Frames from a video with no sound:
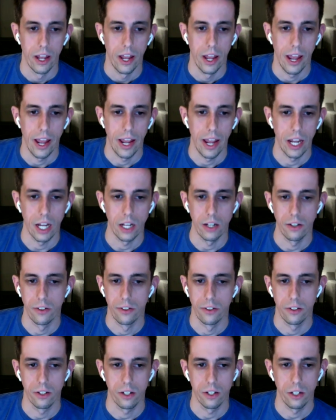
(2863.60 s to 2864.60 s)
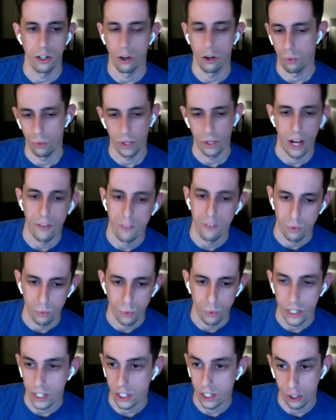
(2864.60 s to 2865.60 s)
And, you know, we have a
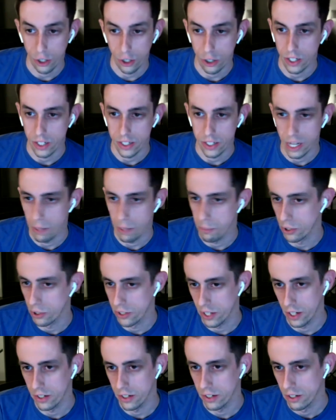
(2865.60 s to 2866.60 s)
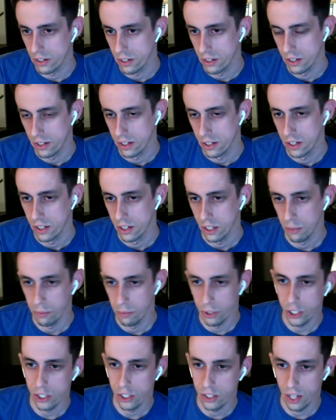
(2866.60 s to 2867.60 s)
reoccurring 10%
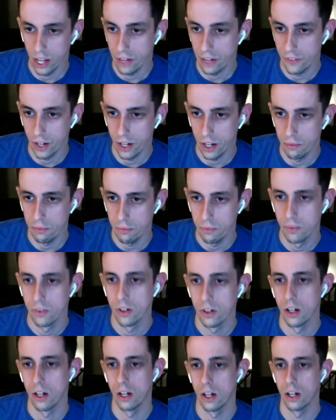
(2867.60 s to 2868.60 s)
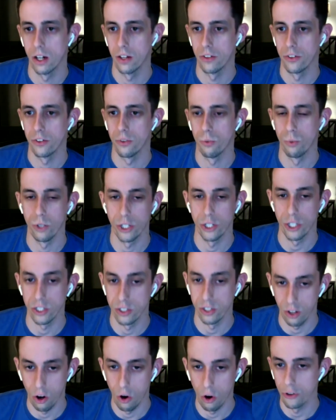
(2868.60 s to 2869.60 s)
commission lifetime, which is
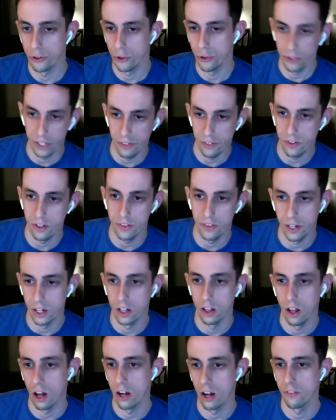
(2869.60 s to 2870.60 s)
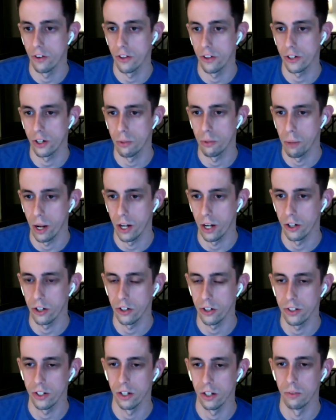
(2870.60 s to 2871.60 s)
also different than a lot of other
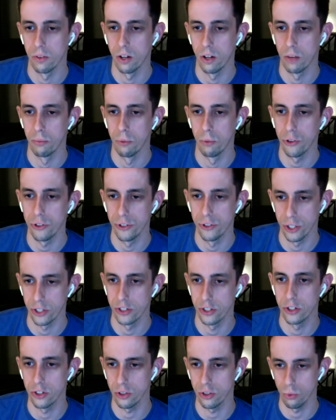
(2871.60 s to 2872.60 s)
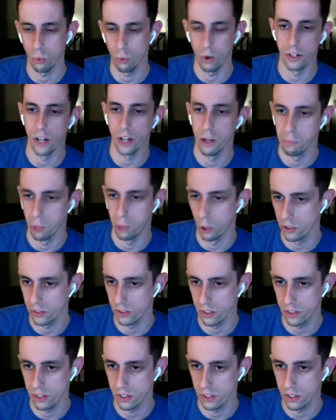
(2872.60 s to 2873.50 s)
competitors. Most just do one-time bonuses.